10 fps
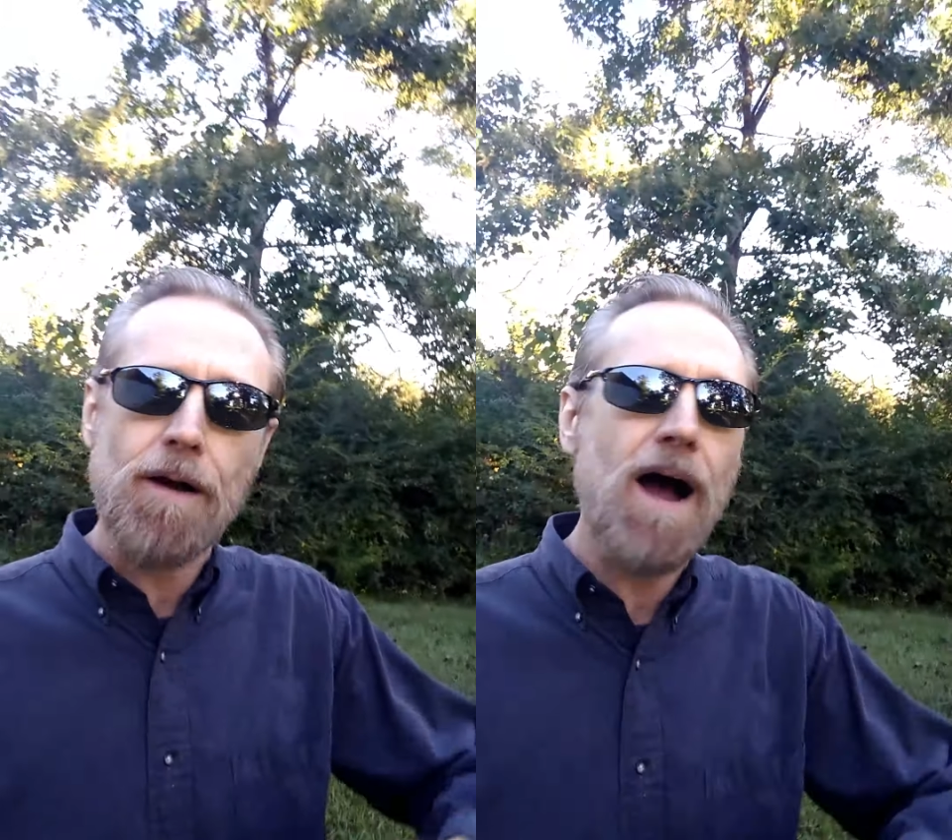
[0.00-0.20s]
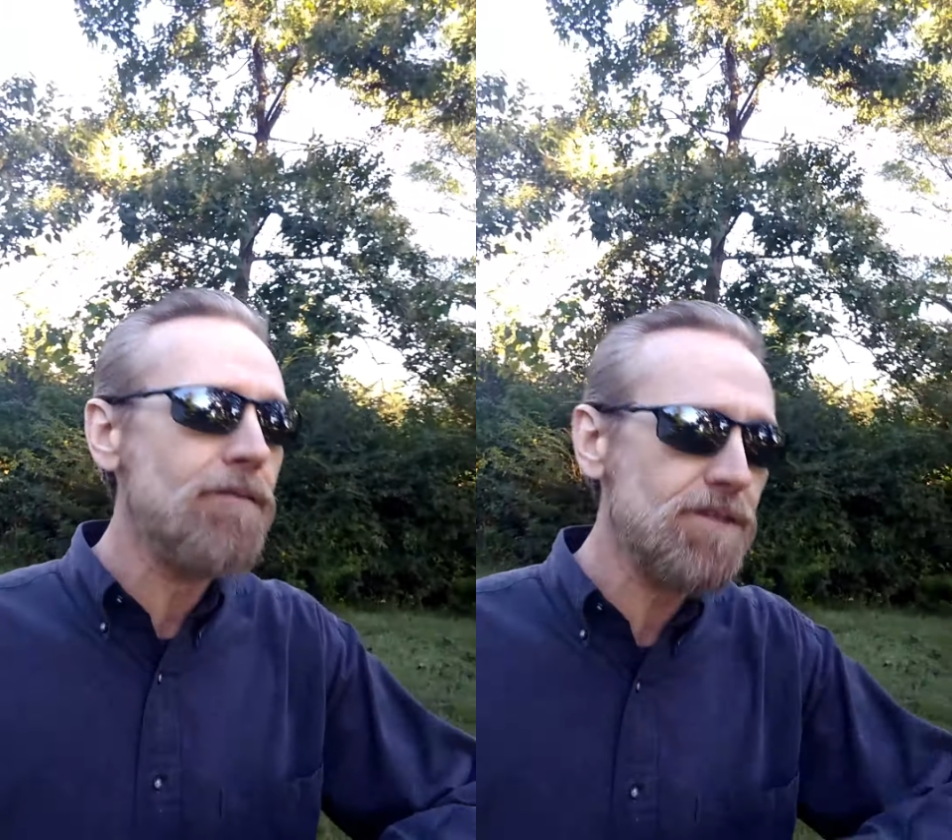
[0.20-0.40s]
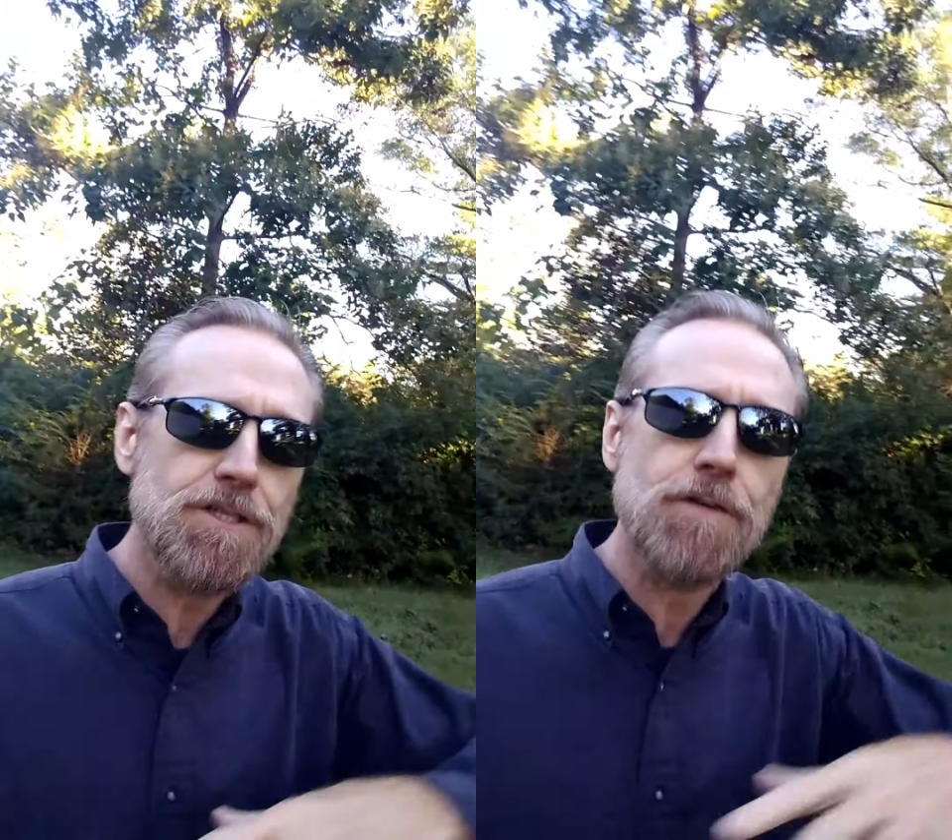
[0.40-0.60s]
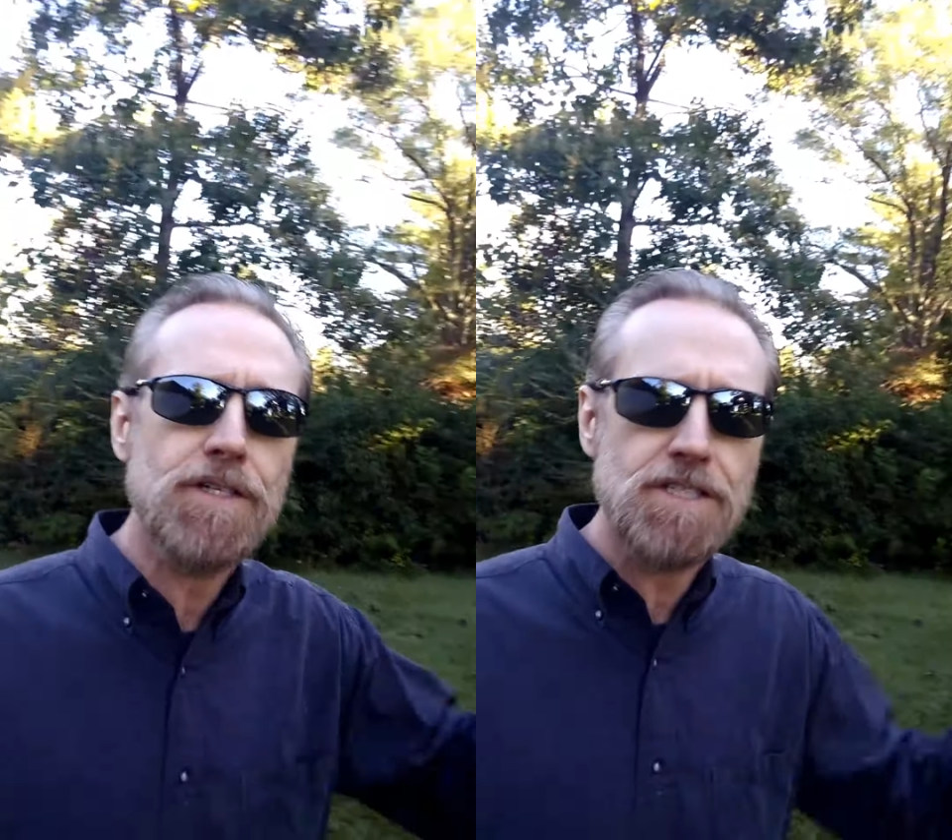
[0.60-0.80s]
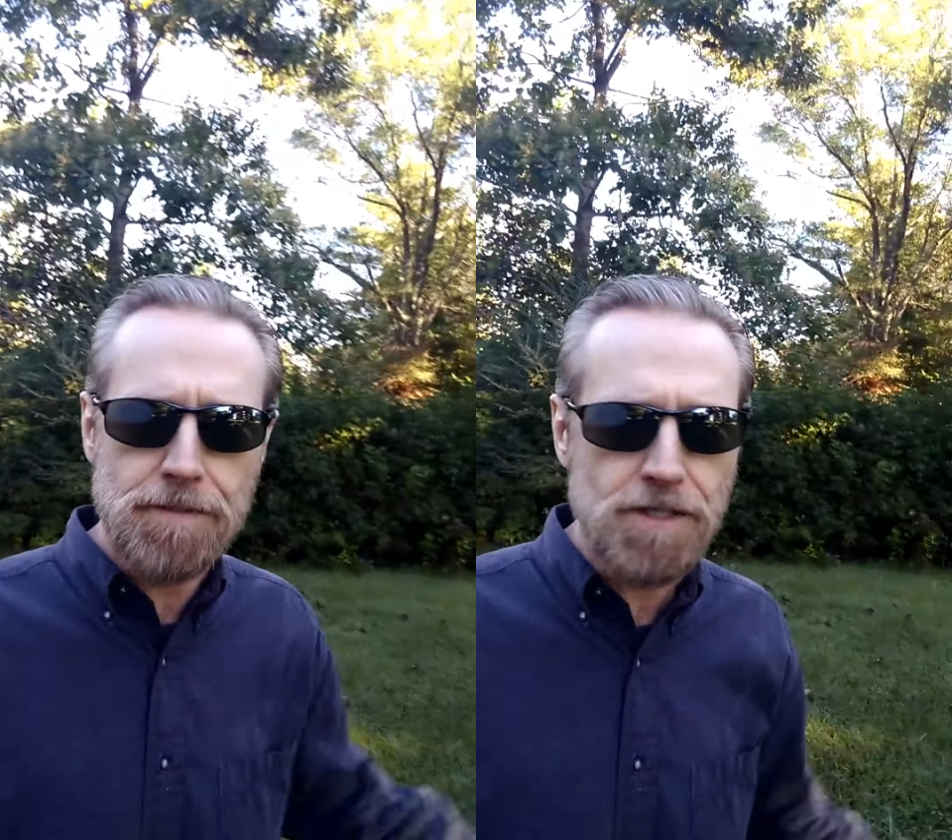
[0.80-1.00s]
obviously your
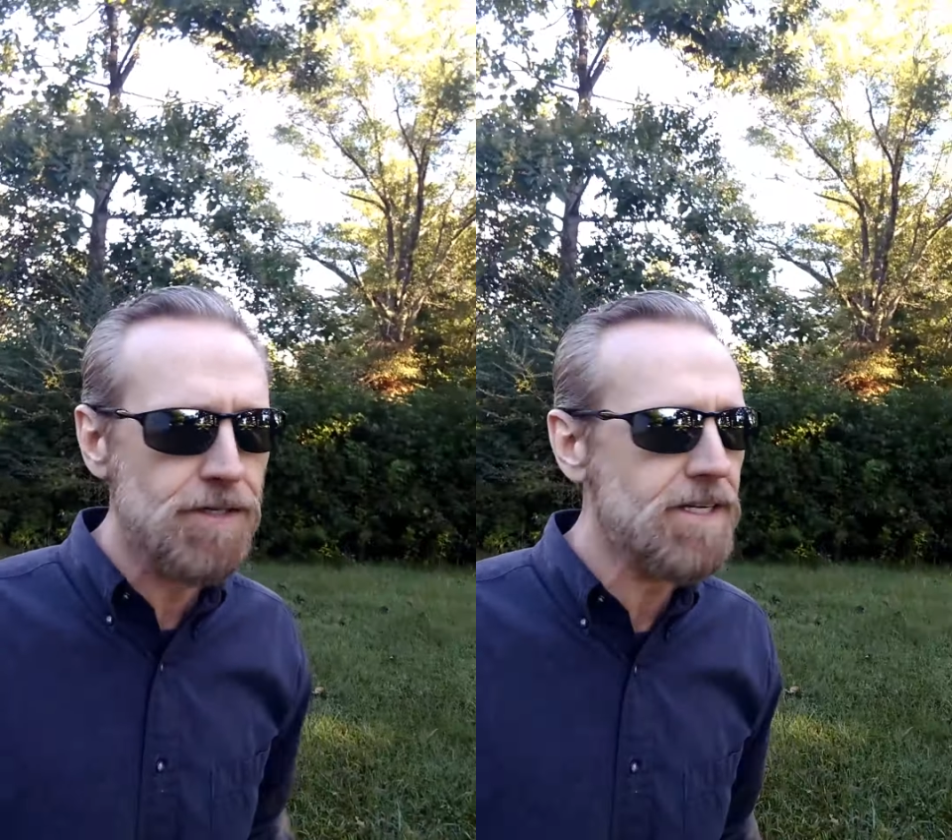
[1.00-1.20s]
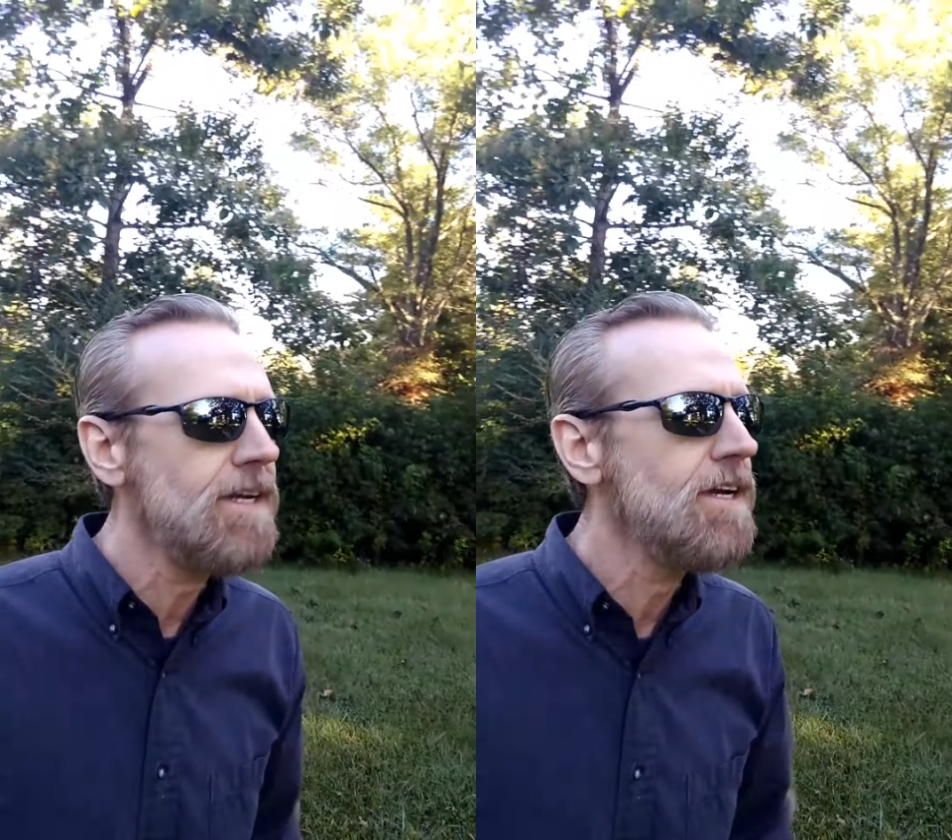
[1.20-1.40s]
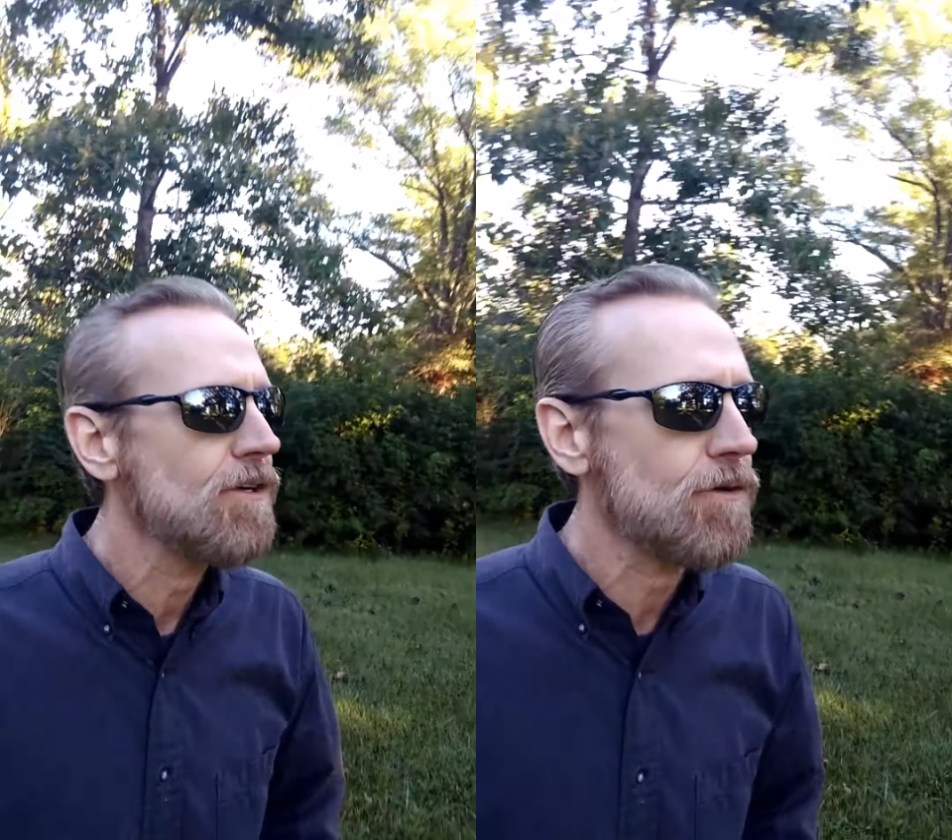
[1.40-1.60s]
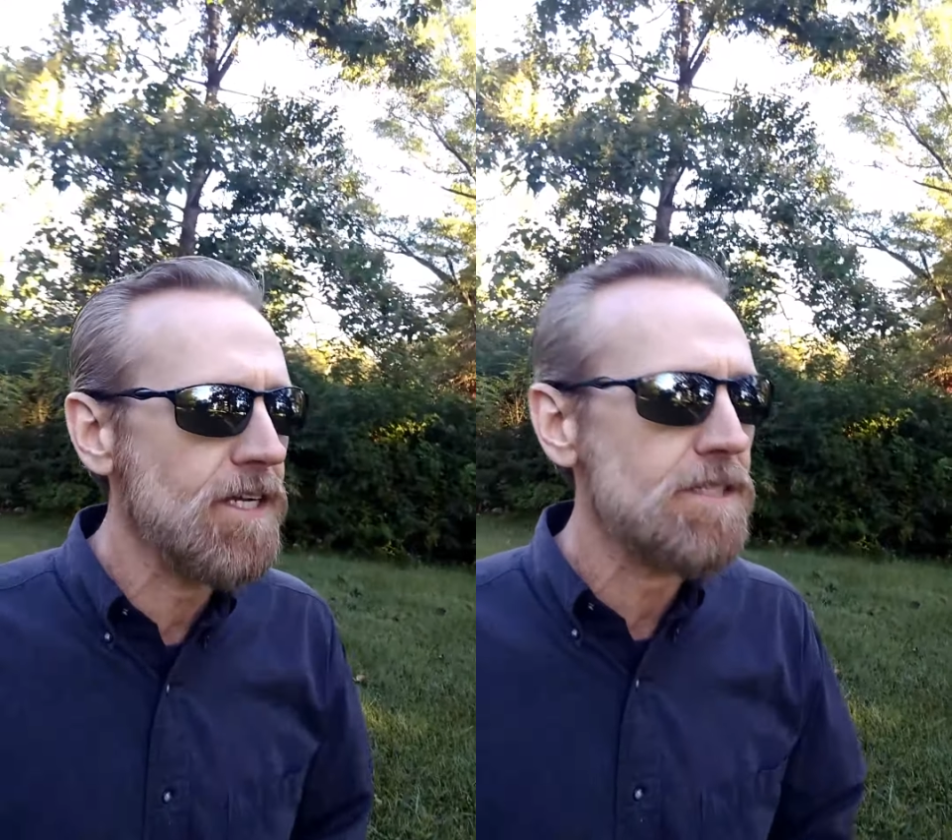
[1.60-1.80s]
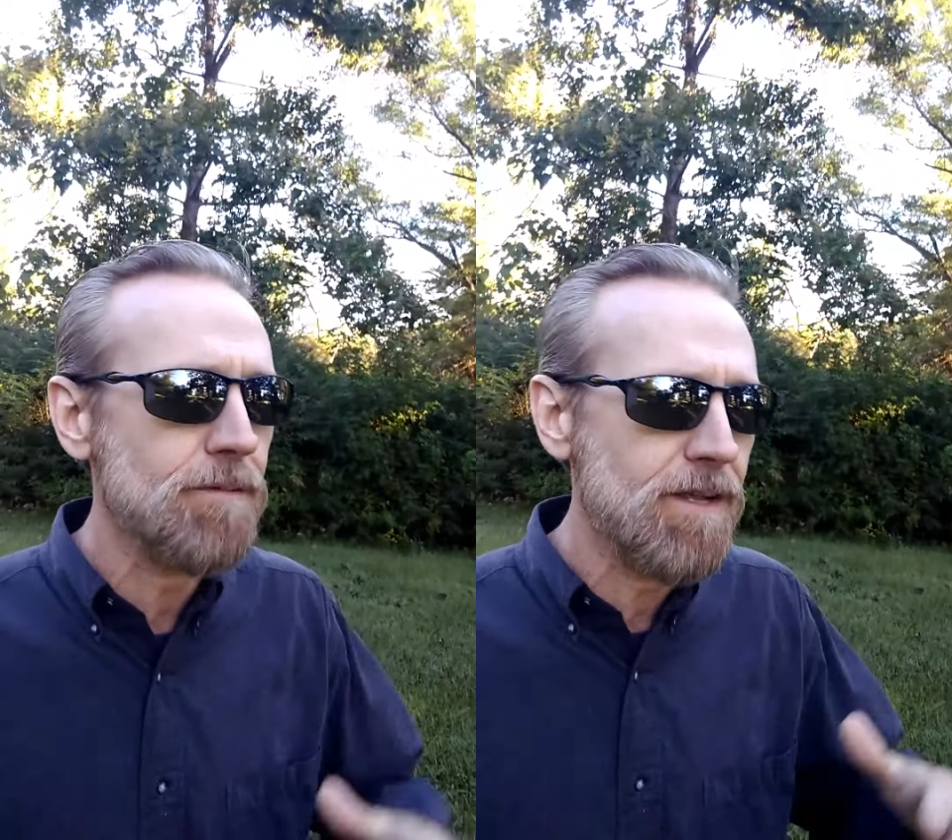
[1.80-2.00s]
visibility
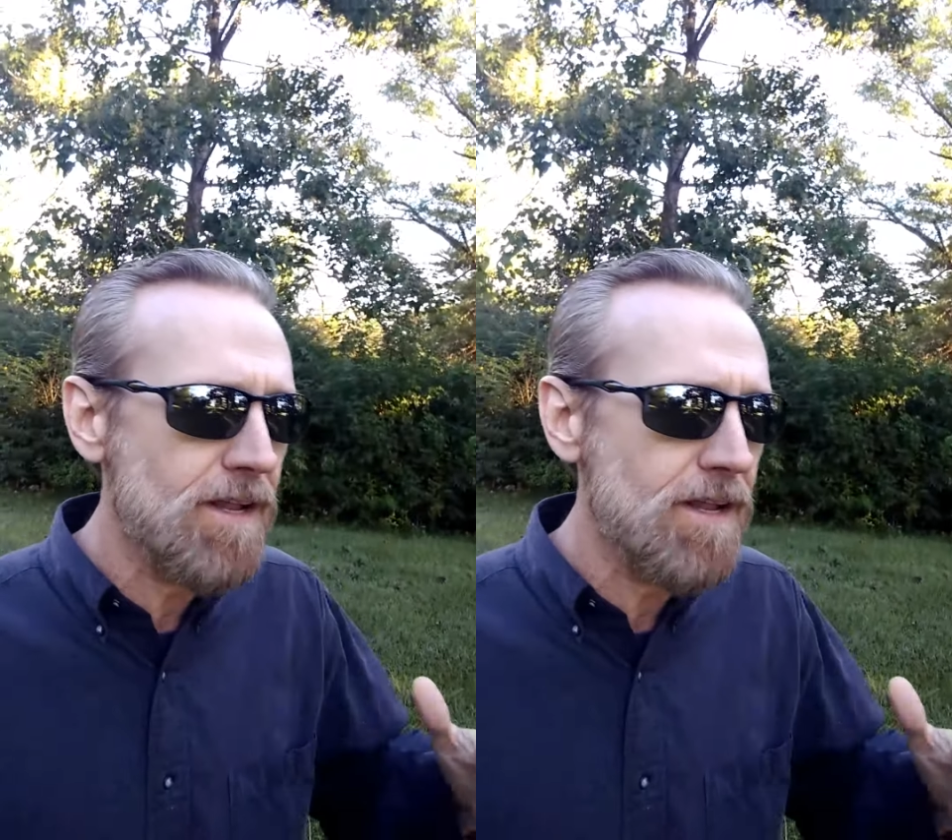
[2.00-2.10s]
creates